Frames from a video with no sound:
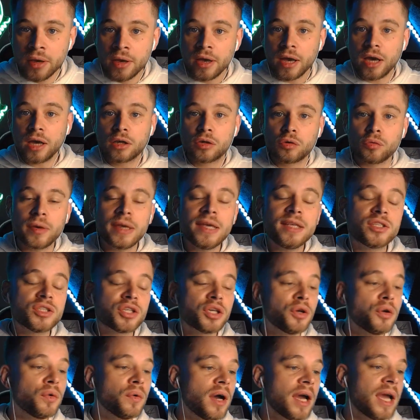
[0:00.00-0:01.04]
agree
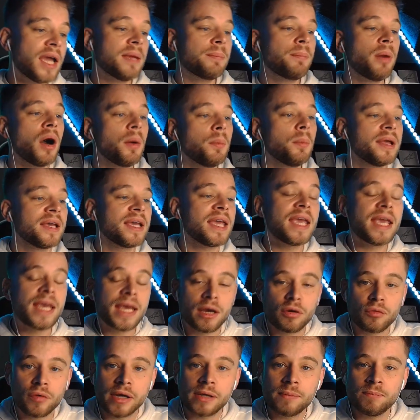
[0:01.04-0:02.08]
to a public
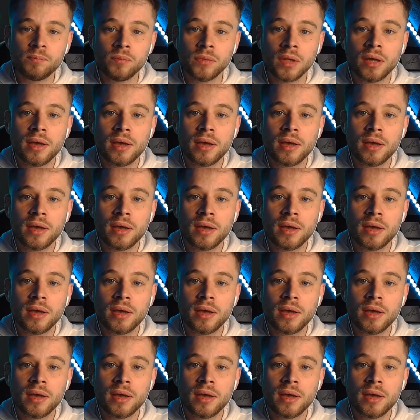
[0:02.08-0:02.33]
hearing,